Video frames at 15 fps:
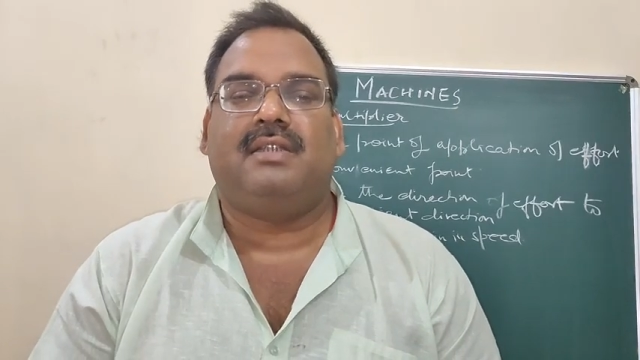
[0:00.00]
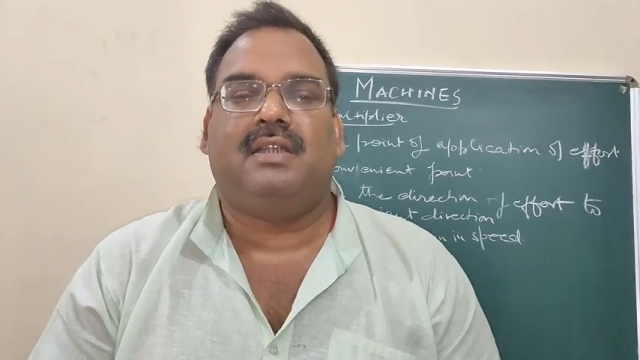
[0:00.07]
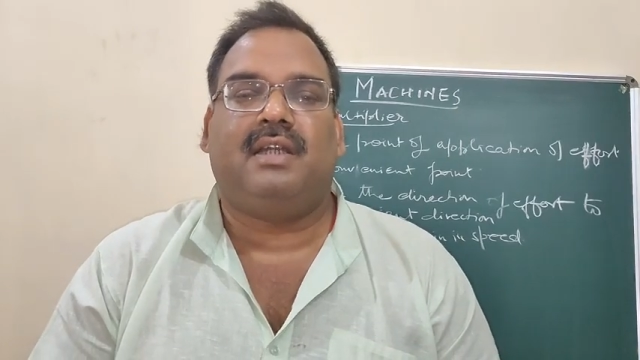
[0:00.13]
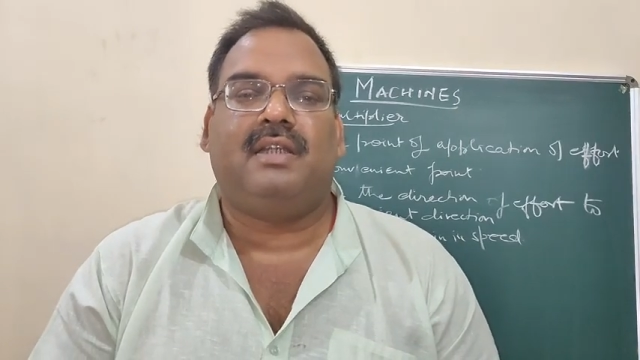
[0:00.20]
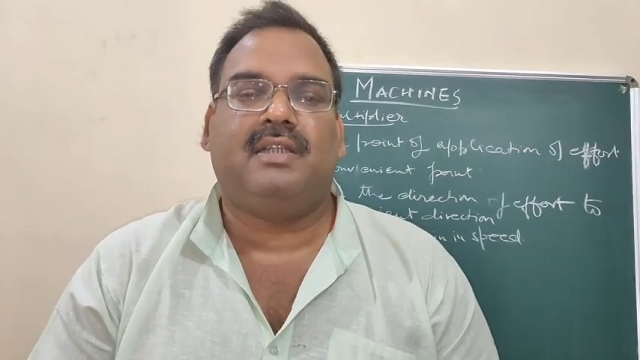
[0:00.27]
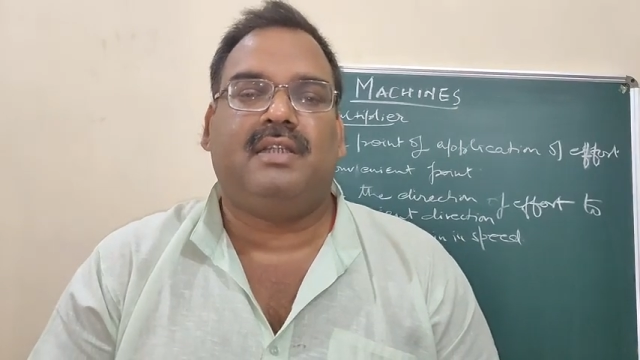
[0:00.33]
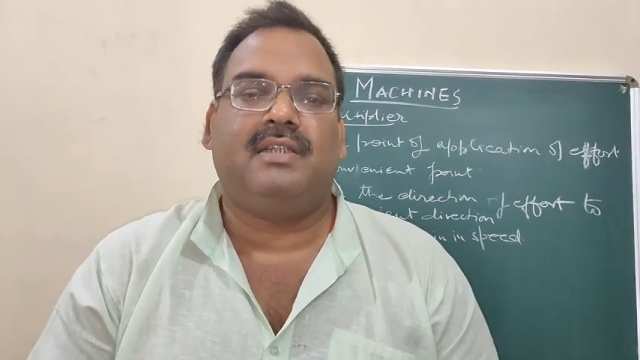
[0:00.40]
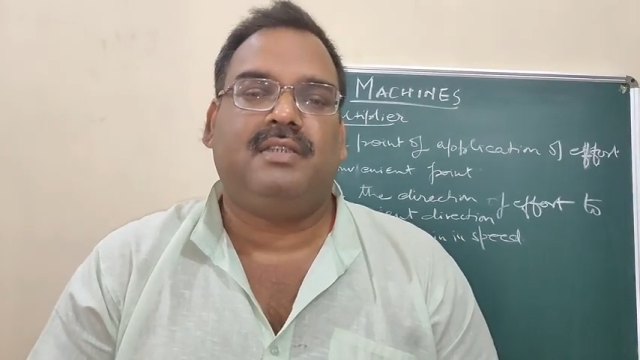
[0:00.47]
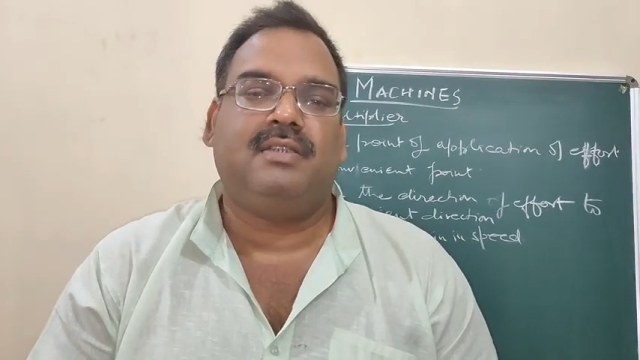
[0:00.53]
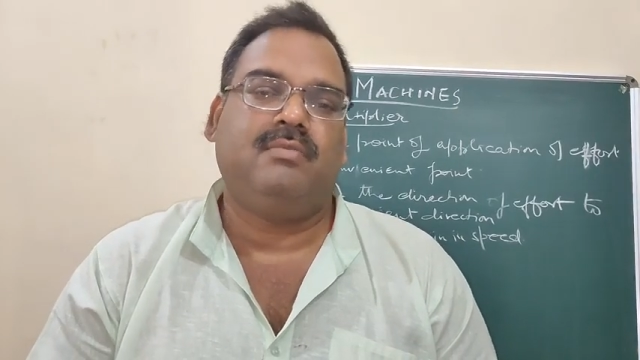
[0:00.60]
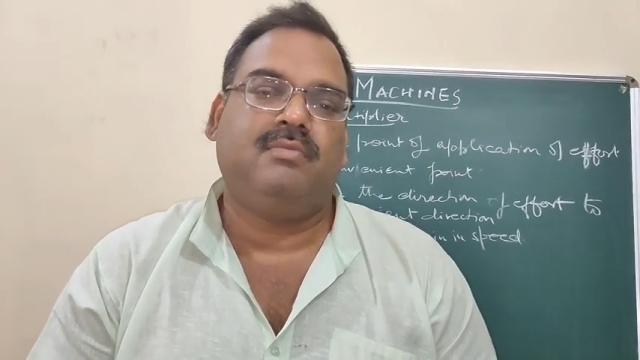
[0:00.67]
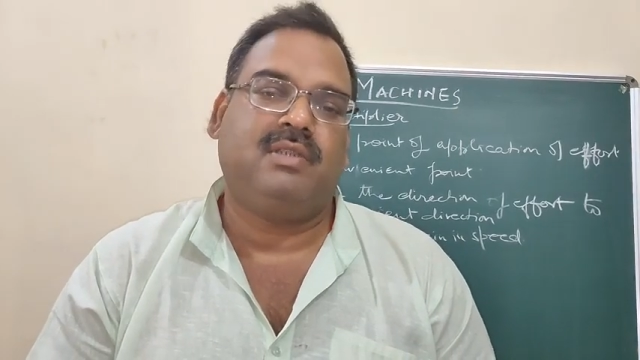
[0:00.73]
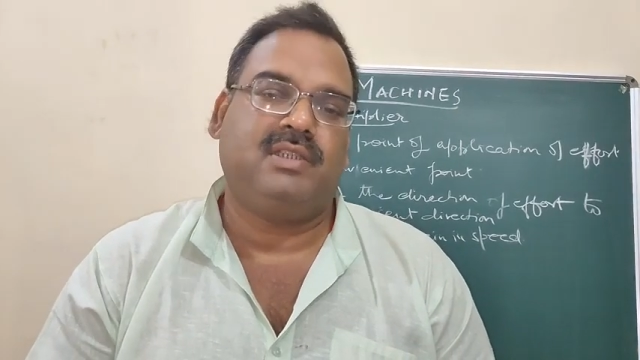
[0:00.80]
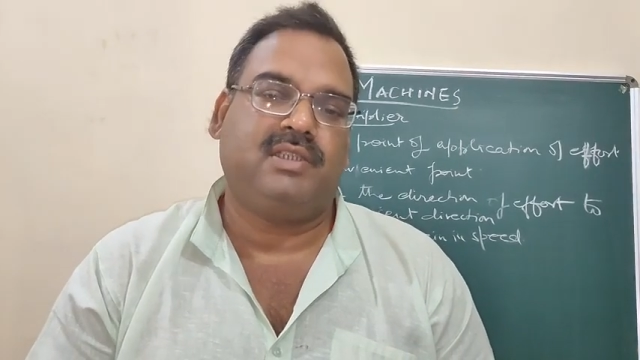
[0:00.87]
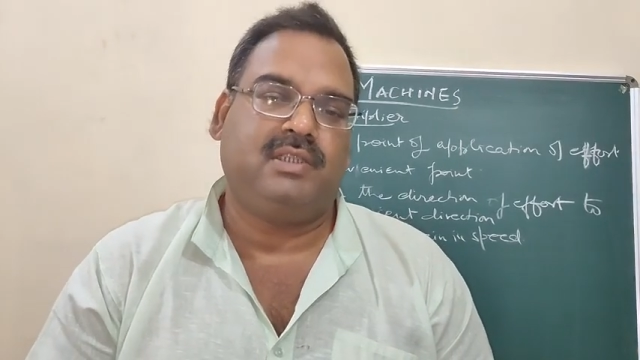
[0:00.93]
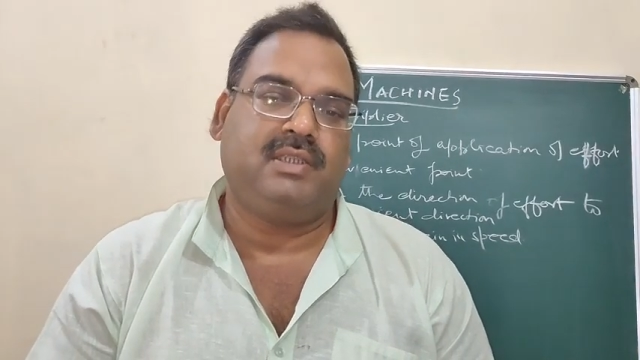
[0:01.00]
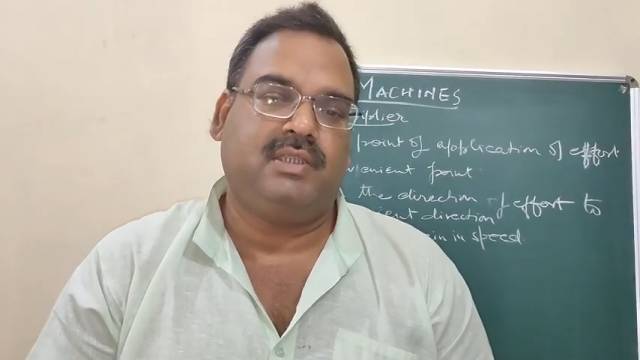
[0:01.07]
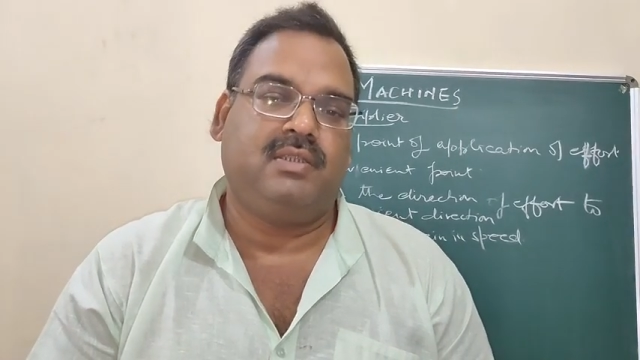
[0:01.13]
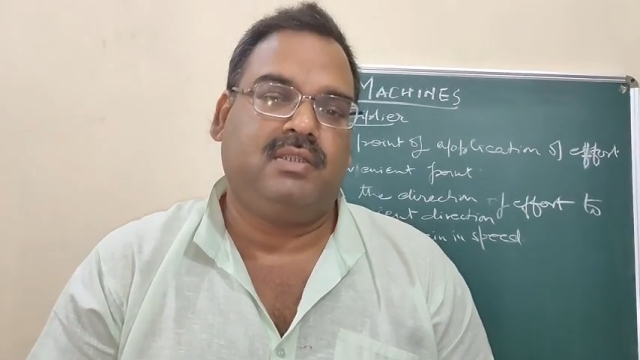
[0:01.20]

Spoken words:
that is machine.